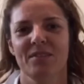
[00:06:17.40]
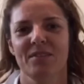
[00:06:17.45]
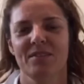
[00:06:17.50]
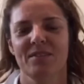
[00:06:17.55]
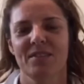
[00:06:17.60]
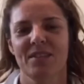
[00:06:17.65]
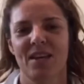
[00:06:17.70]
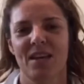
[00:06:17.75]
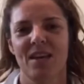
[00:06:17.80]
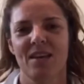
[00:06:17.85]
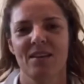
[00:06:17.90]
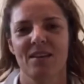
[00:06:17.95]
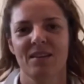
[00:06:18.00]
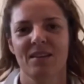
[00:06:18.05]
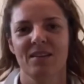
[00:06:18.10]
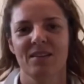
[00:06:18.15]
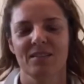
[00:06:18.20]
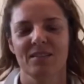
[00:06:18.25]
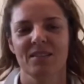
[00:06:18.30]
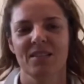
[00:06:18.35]

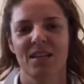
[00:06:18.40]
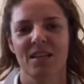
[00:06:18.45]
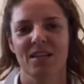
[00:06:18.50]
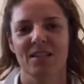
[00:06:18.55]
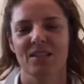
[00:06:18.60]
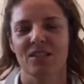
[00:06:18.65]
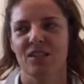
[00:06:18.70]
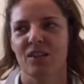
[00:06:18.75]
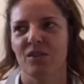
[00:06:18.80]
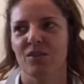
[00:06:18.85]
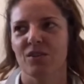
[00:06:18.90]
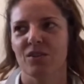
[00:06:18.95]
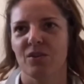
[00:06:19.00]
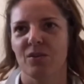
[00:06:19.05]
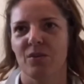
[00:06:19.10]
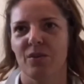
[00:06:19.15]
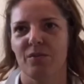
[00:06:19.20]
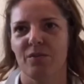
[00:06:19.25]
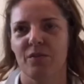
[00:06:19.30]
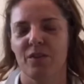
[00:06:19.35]
take it slow.
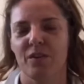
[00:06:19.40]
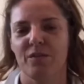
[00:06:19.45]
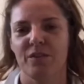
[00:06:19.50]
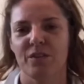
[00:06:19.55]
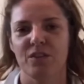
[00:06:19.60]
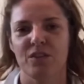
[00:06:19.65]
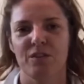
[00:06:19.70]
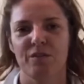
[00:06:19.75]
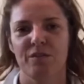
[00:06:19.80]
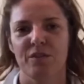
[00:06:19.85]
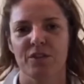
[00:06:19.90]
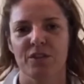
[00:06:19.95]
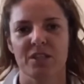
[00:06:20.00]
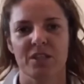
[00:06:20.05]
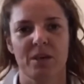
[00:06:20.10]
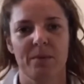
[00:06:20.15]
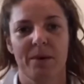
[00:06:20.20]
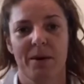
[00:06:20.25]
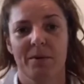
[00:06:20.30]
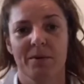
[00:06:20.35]
So if it's your first
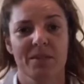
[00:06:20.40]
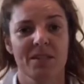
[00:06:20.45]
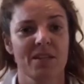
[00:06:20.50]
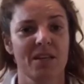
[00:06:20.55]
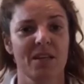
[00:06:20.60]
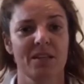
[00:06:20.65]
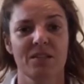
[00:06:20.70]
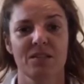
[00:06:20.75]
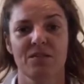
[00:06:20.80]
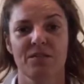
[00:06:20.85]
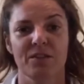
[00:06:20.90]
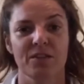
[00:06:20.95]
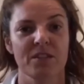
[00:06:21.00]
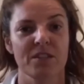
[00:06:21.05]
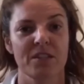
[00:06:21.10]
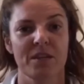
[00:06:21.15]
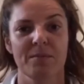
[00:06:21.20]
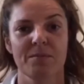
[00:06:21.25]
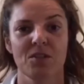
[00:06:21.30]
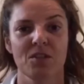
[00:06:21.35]
time, I would say
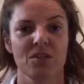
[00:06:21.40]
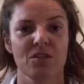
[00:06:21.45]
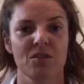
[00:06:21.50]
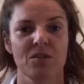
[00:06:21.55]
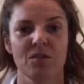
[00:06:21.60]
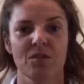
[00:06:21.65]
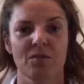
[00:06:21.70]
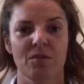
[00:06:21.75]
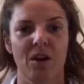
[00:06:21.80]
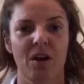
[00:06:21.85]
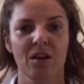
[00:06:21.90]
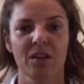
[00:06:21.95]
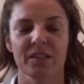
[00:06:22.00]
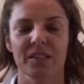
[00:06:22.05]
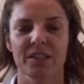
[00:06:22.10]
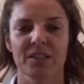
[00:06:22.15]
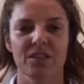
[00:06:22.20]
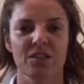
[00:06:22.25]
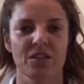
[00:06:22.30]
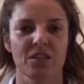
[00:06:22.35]
first time, just do the raw
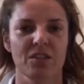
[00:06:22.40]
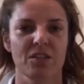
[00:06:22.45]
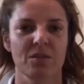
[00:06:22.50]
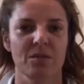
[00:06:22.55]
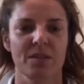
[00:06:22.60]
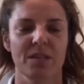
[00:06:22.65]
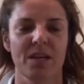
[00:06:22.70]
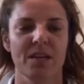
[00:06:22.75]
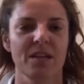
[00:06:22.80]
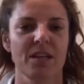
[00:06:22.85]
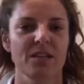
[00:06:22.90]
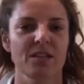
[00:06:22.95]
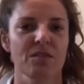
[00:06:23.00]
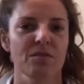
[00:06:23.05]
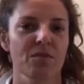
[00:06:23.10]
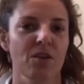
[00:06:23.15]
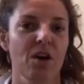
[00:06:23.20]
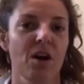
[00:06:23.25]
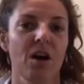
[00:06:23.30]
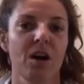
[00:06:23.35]
cleanse, just do 10 days
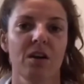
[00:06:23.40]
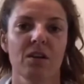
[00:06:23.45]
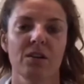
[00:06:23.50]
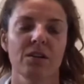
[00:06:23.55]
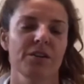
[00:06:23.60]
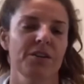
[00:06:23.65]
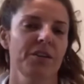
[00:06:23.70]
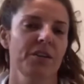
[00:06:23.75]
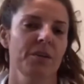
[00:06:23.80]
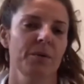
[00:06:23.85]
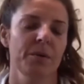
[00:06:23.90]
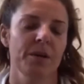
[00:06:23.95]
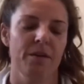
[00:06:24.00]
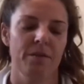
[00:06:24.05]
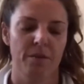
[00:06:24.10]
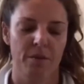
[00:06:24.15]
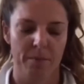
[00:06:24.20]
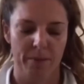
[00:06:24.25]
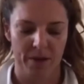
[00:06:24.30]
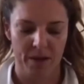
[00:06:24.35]
of raw, or,
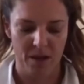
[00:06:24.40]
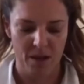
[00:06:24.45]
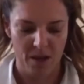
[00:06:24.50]
whatever. But,